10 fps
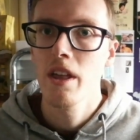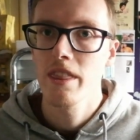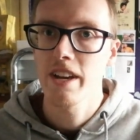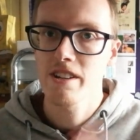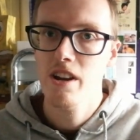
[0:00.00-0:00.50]

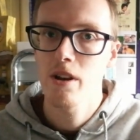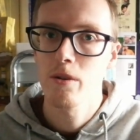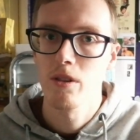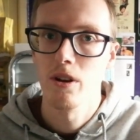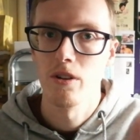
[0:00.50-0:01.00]
They
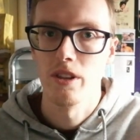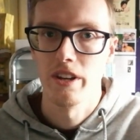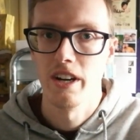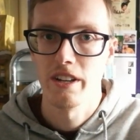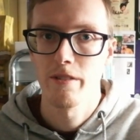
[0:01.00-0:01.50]
show Laurel
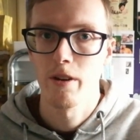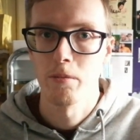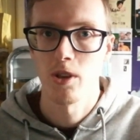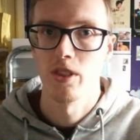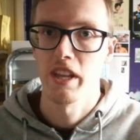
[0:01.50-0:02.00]
and Hardy
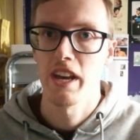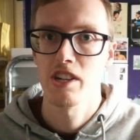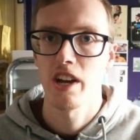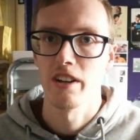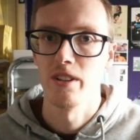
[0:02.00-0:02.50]
films on their
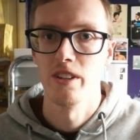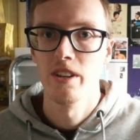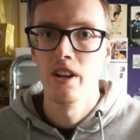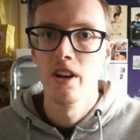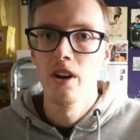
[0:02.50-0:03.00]
channel, and
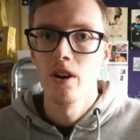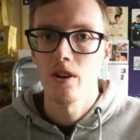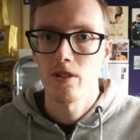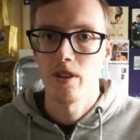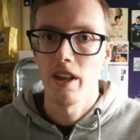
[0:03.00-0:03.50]

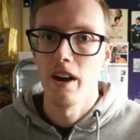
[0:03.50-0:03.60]
also at